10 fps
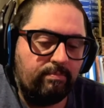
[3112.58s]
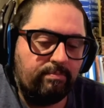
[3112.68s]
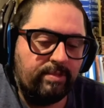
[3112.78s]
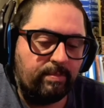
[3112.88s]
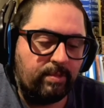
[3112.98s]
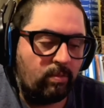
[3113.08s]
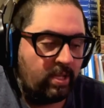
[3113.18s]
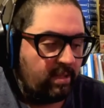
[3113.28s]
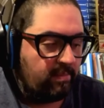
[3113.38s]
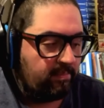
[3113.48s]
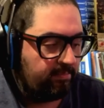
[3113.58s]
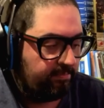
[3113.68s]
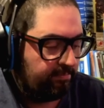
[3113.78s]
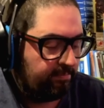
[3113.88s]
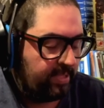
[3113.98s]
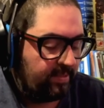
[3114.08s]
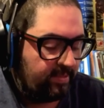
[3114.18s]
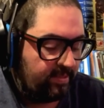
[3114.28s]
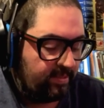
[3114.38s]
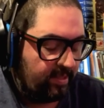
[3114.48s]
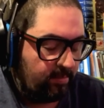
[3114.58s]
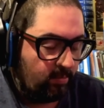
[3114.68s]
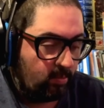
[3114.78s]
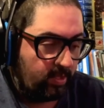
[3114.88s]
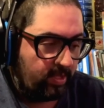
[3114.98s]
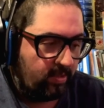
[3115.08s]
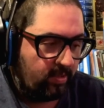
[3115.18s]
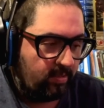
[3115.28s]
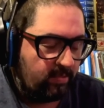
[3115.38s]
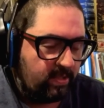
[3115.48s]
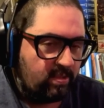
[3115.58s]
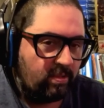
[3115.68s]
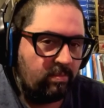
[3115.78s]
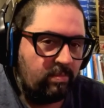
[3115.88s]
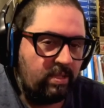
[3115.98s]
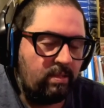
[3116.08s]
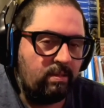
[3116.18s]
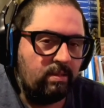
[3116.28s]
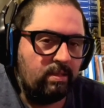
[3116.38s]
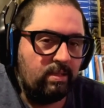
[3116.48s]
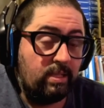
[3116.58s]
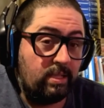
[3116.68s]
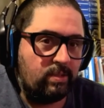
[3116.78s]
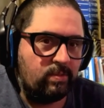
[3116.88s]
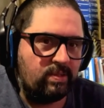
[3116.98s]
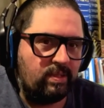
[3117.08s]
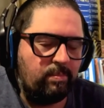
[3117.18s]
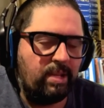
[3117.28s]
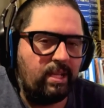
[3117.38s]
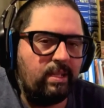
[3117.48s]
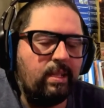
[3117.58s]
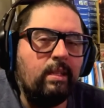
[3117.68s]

some terrain pieces that I've been working on, which are going to be interesting to paint.